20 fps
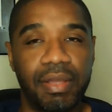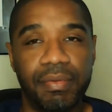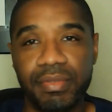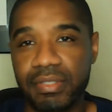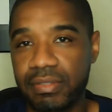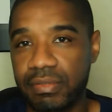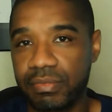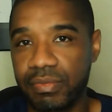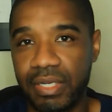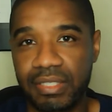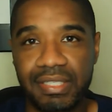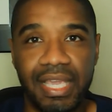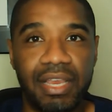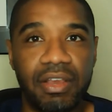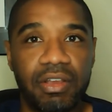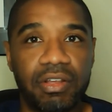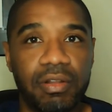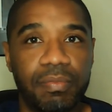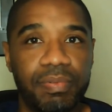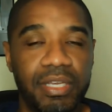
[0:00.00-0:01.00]
We didn't take
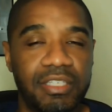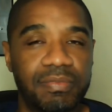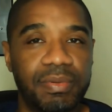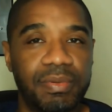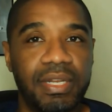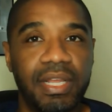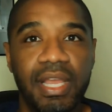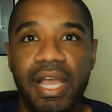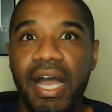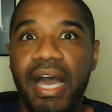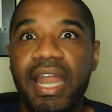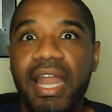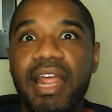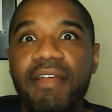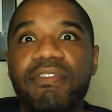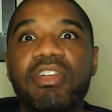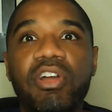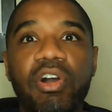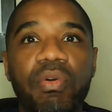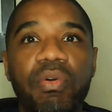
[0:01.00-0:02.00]
care of the place, but I didn't
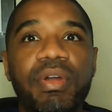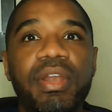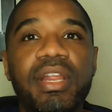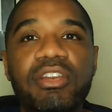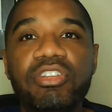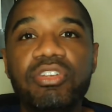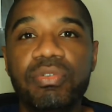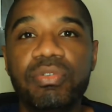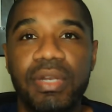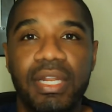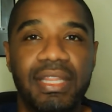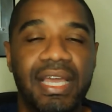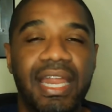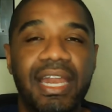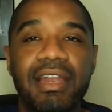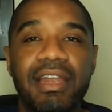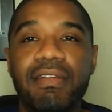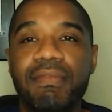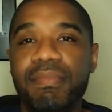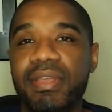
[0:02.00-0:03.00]
have to go in and do anything. I
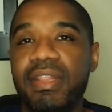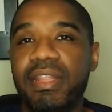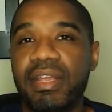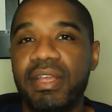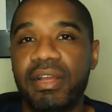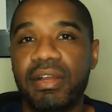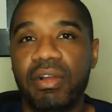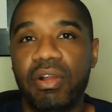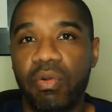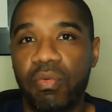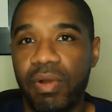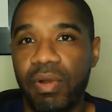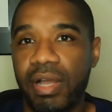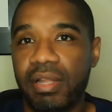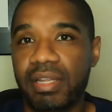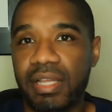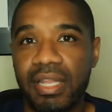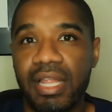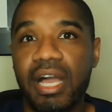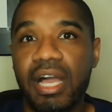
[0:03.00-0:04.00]
didn't have to be there around
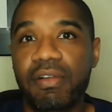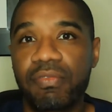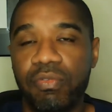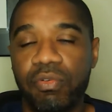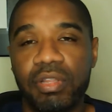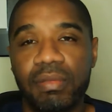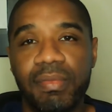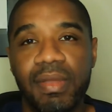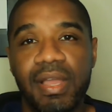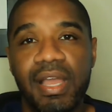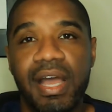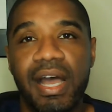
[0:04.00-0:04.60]
the clock for them.